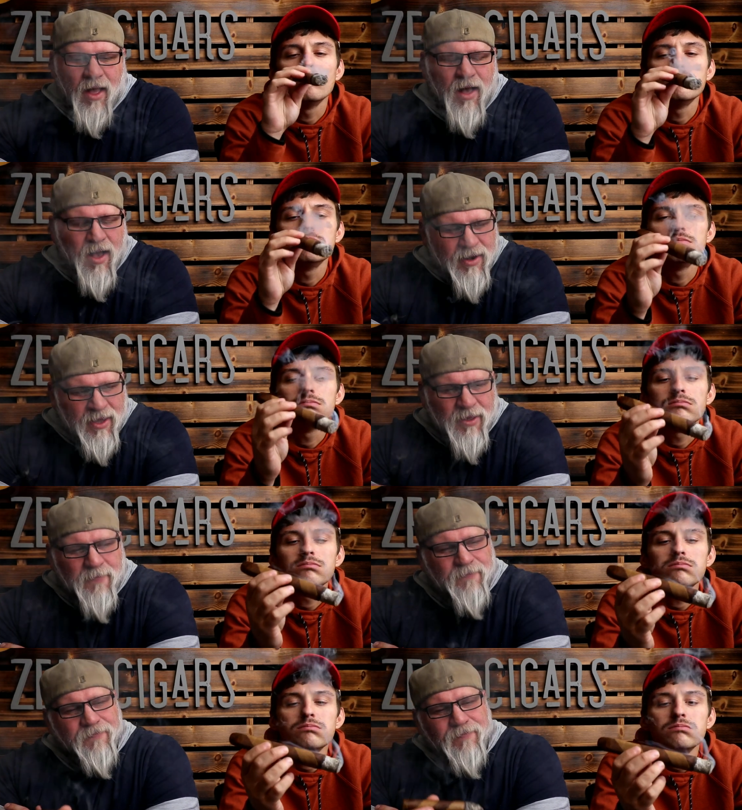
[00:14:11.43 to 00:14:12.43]

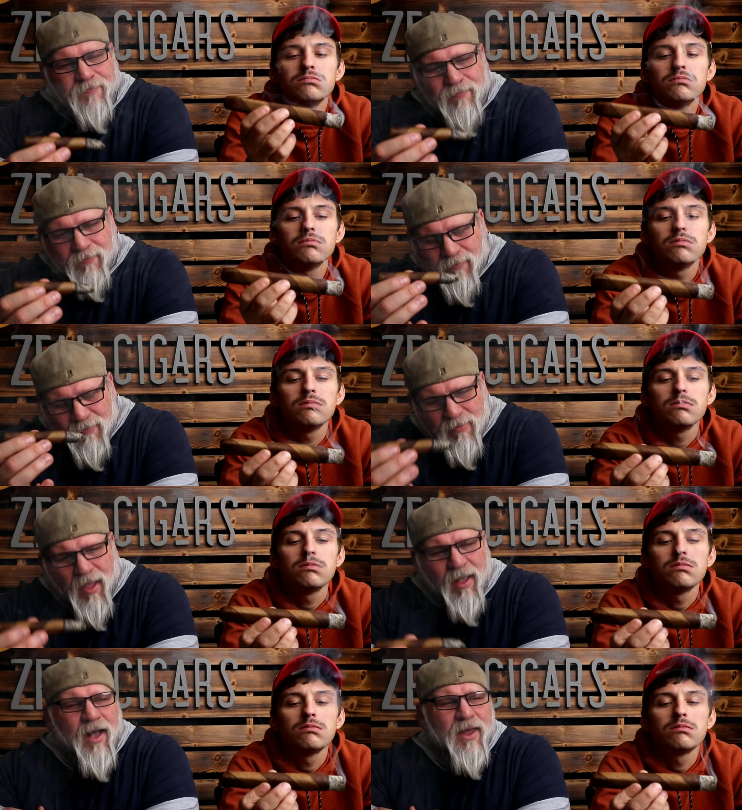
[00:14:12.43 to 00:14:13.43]
Speaker 1: Honey,
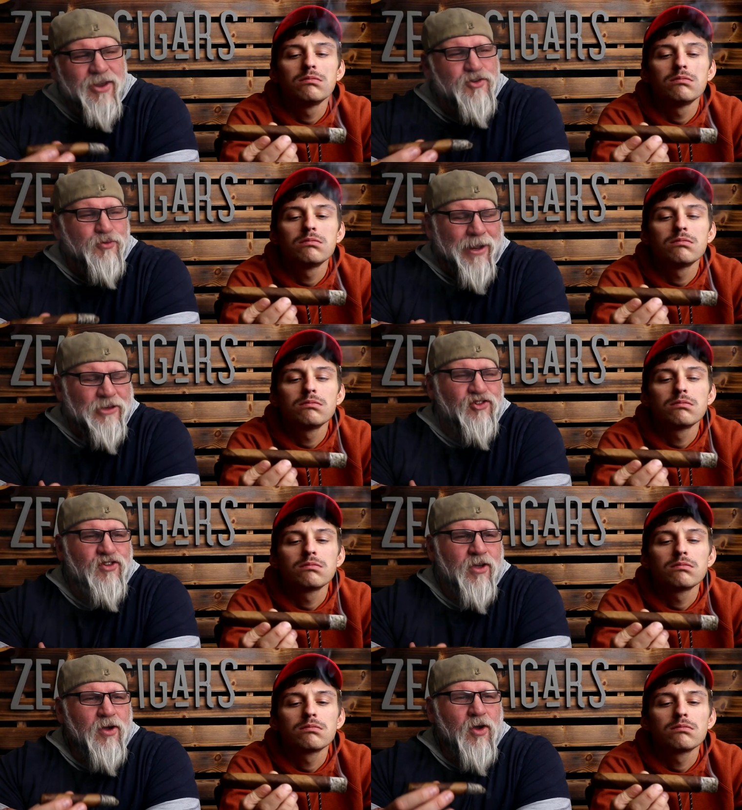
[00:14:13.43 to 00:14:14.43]
honey
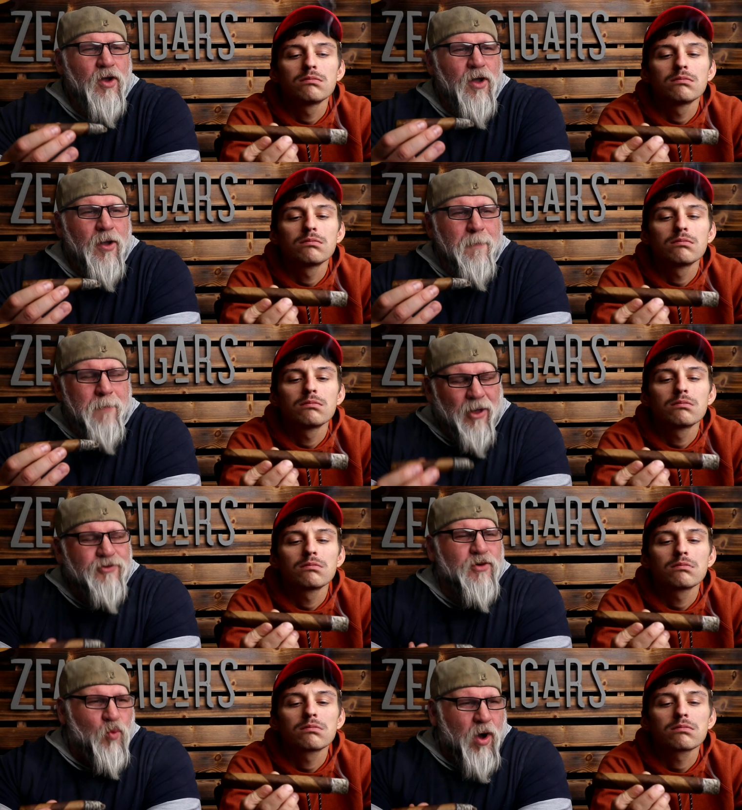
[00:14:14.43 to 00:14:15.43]
drenched
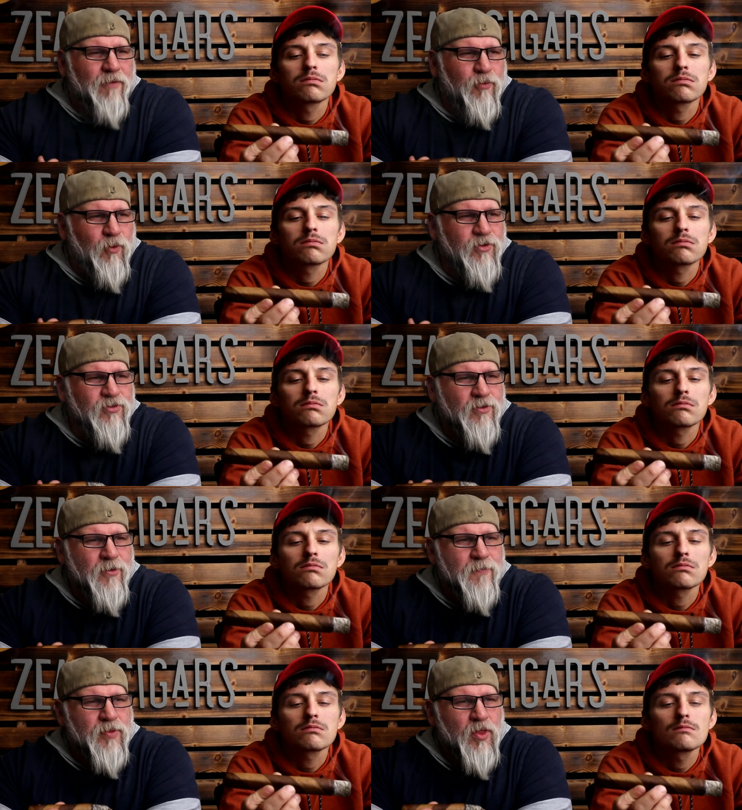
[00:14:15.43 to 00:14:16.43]
Belgian waffles
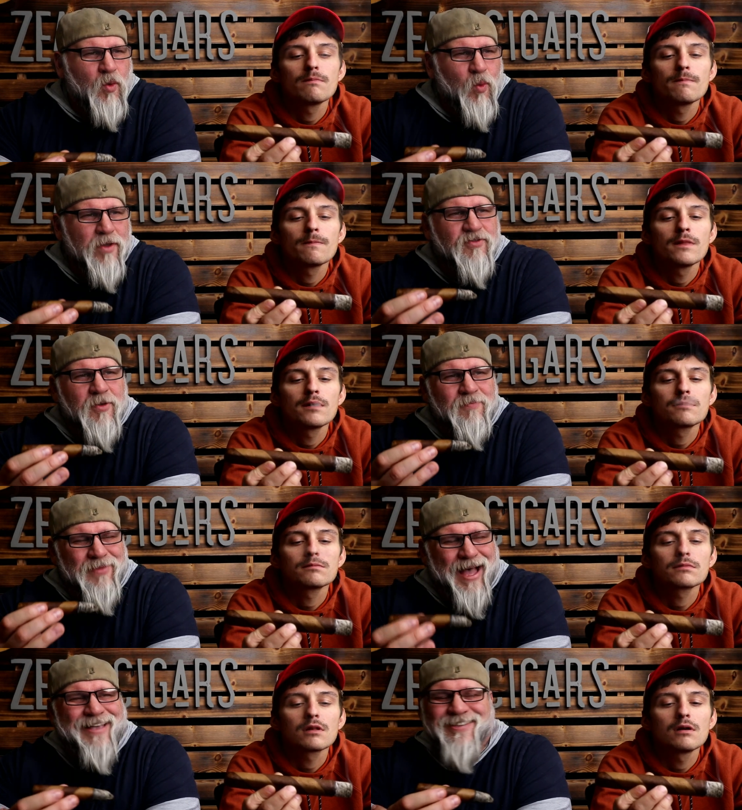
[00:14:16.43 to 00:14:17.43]
with
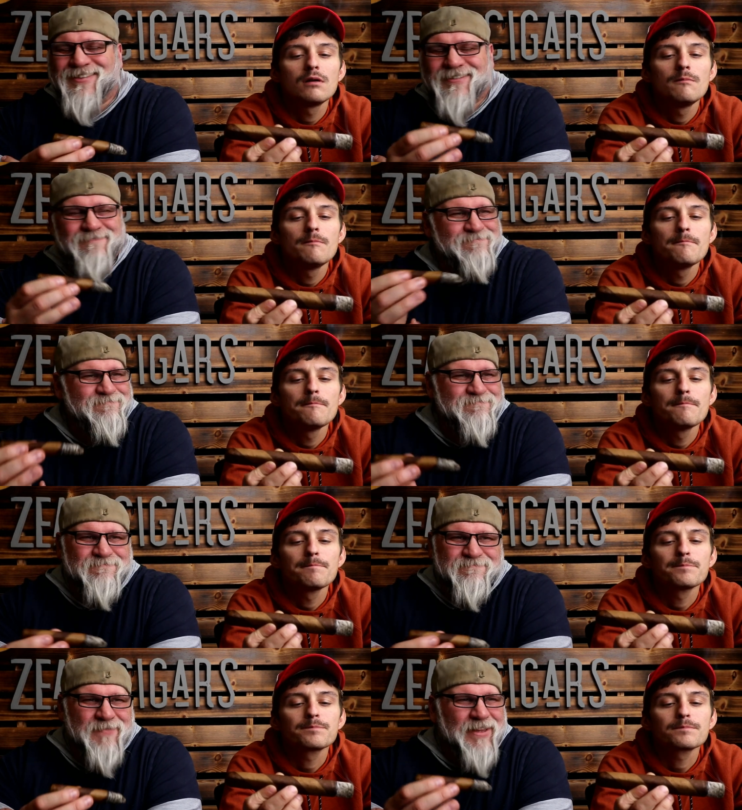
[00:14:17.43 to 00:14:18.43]
some nice,
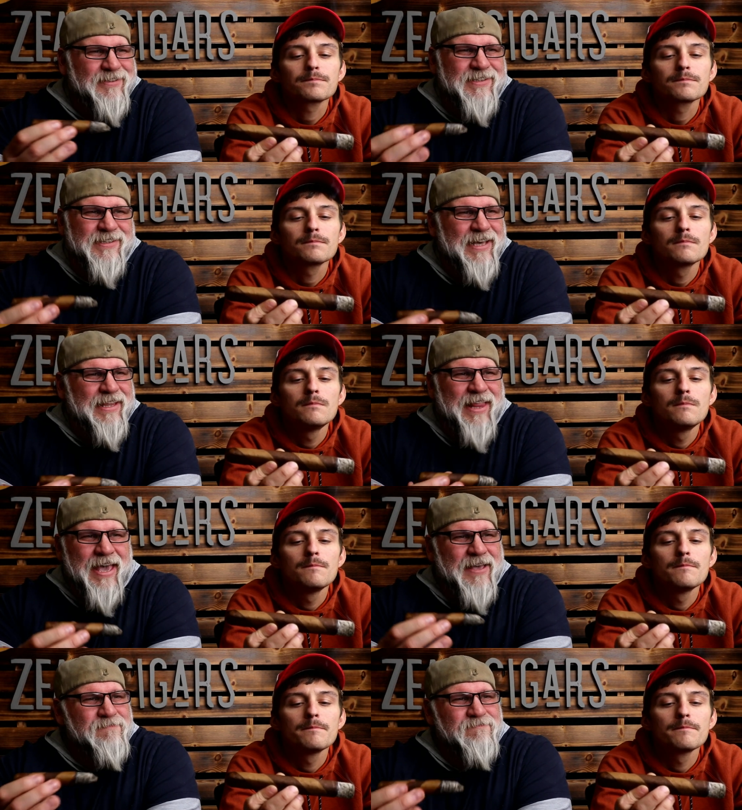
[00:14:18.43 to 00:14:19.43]
let's just say
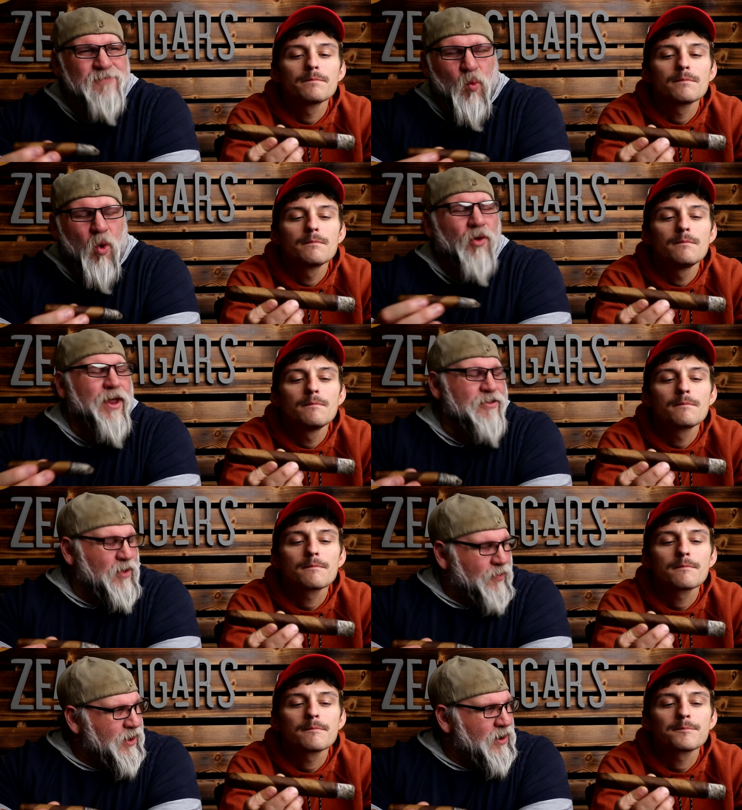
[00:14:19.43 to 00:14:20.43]
like
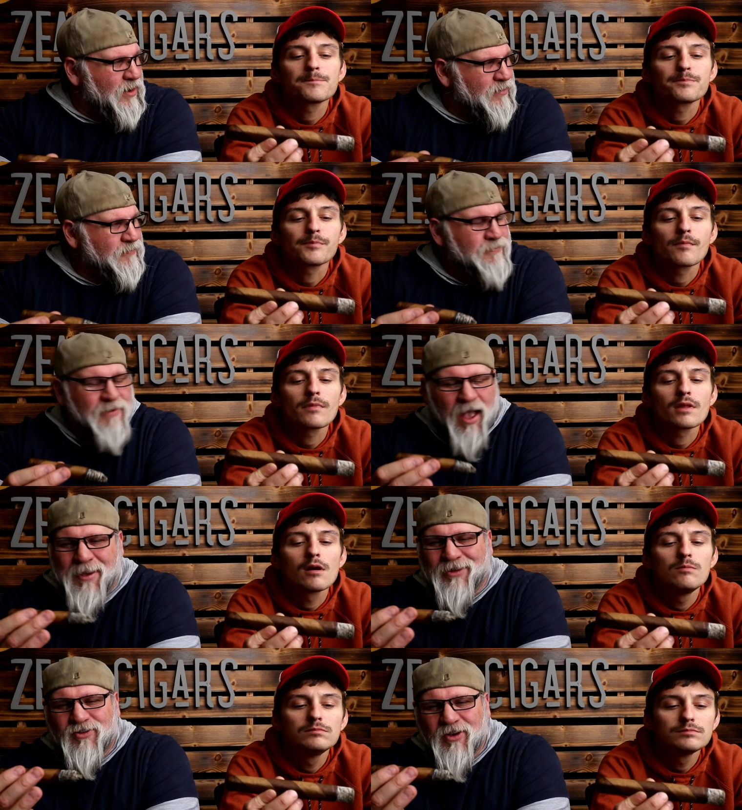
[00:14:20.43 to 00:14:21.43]
walnuts on there. I
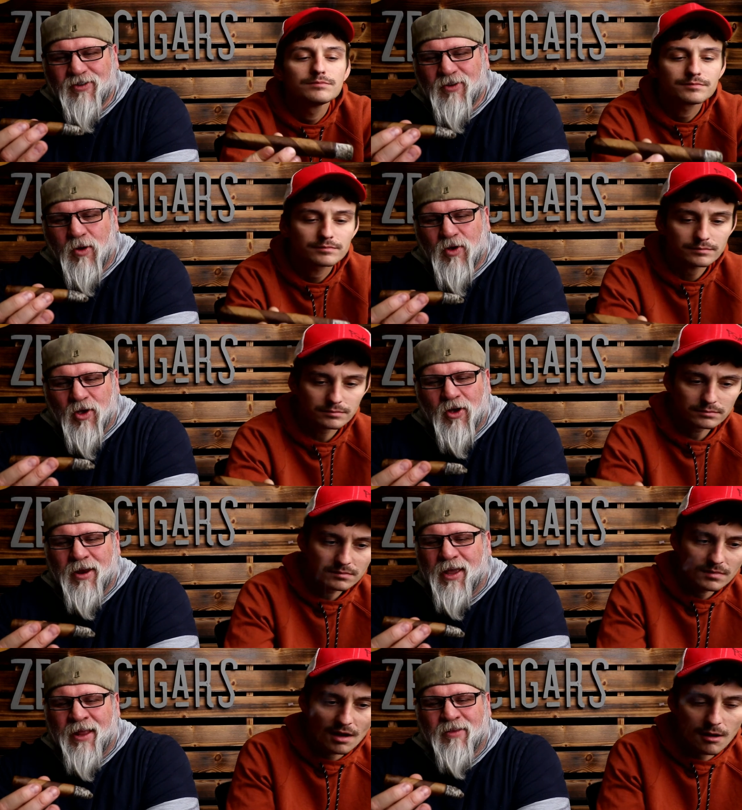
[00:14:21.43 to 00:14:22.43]
mean, just so
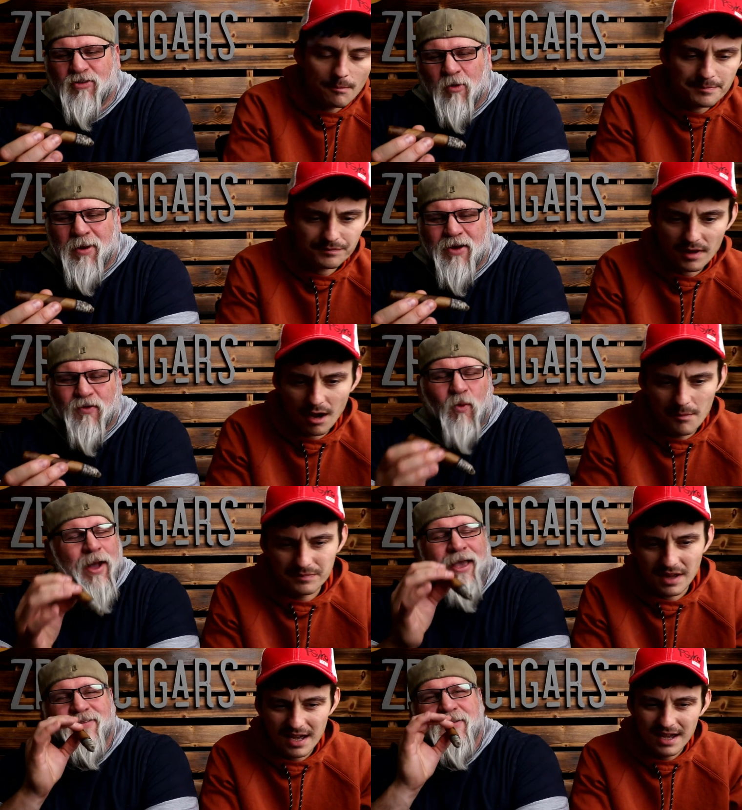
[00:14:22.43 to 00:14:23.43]
good in so many different
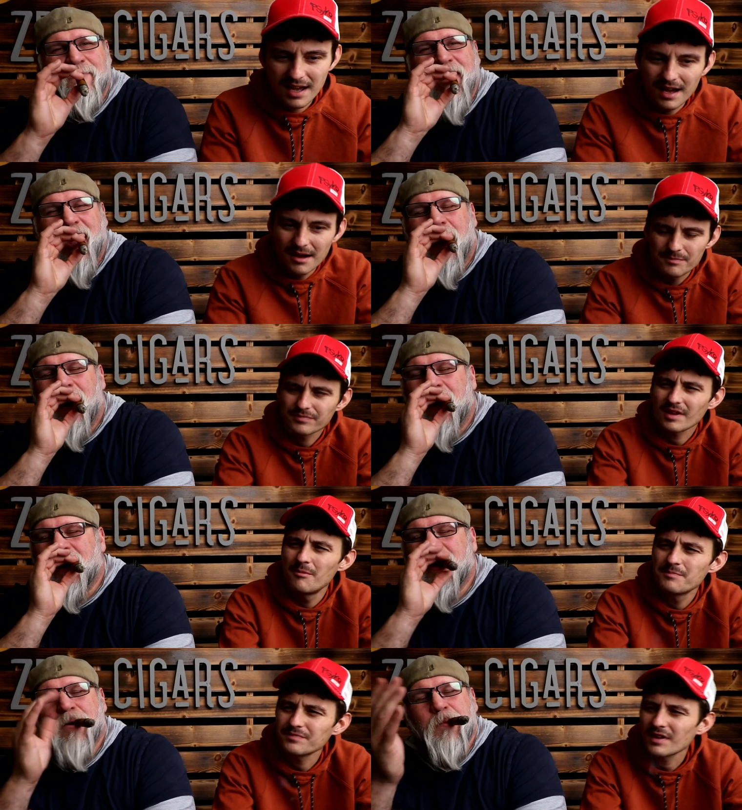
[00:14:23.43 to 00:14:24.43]
ways. Oh.